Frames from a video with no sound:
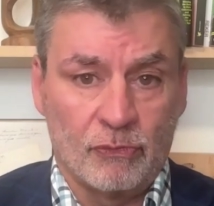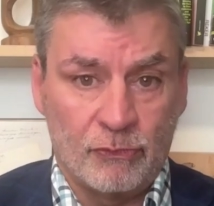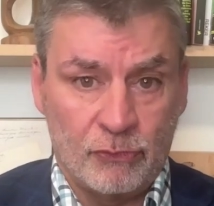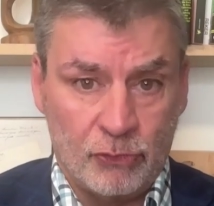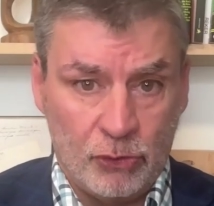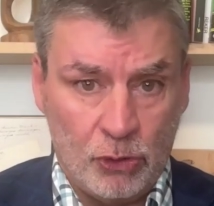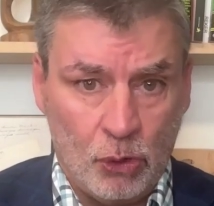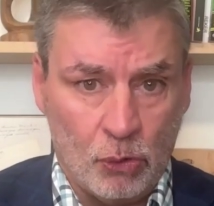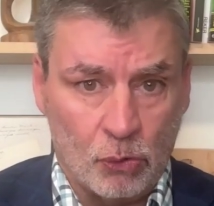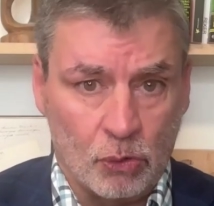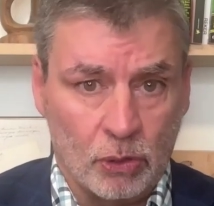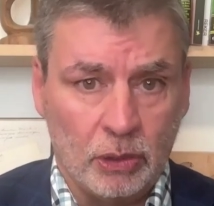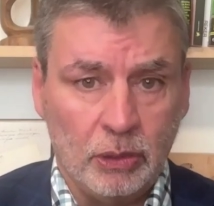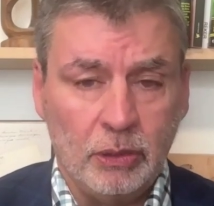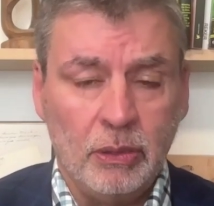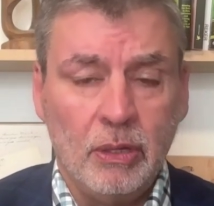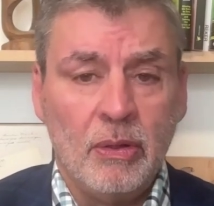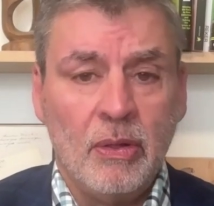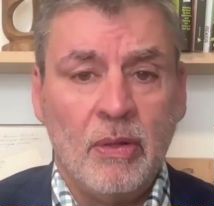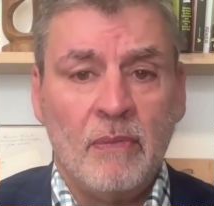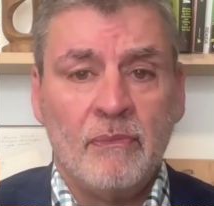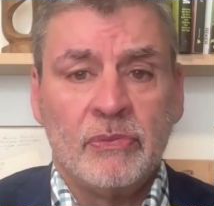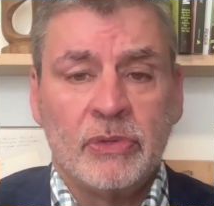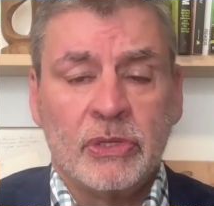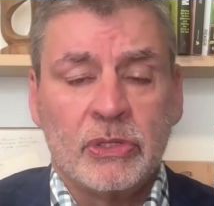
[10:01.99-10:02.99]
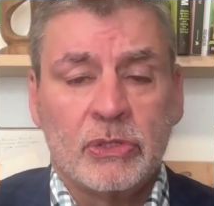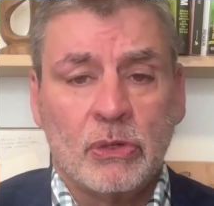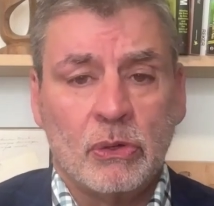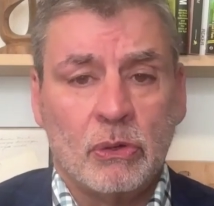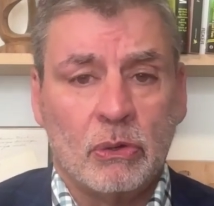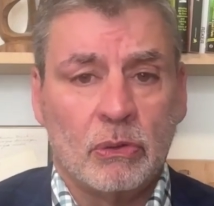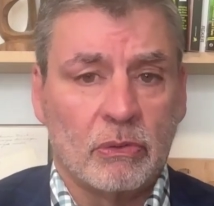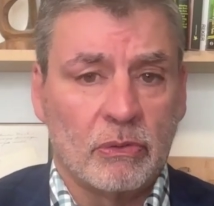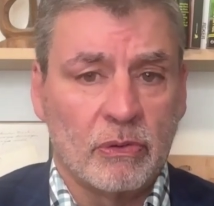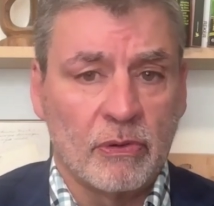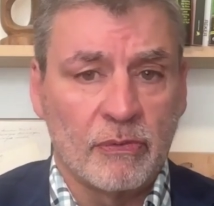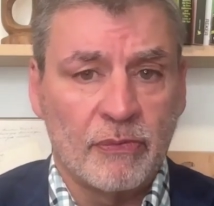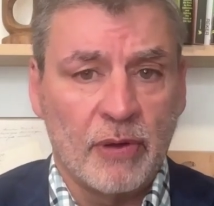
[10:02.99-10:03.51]
fuel to a
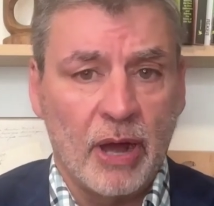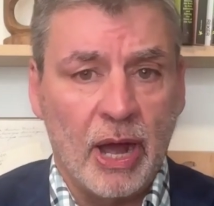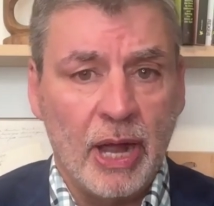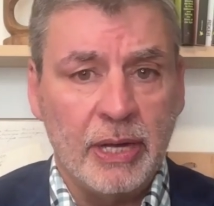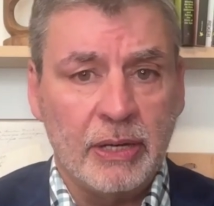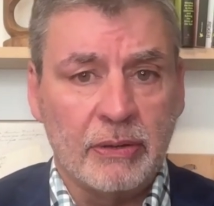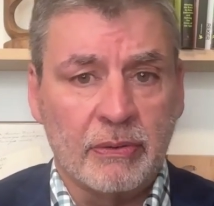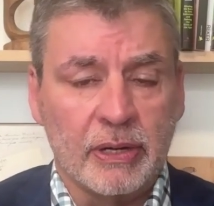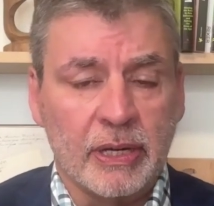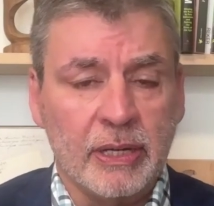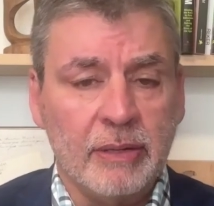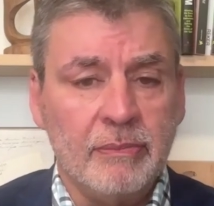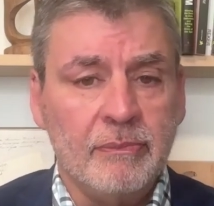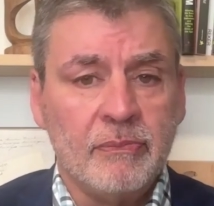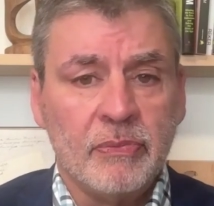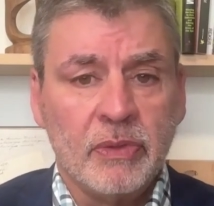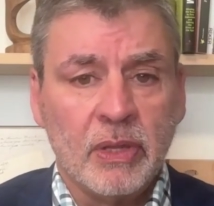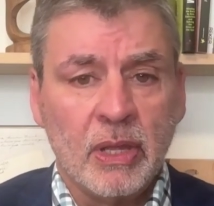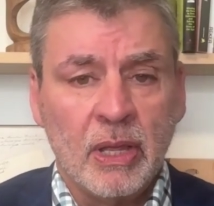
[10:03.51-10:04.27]
refinery,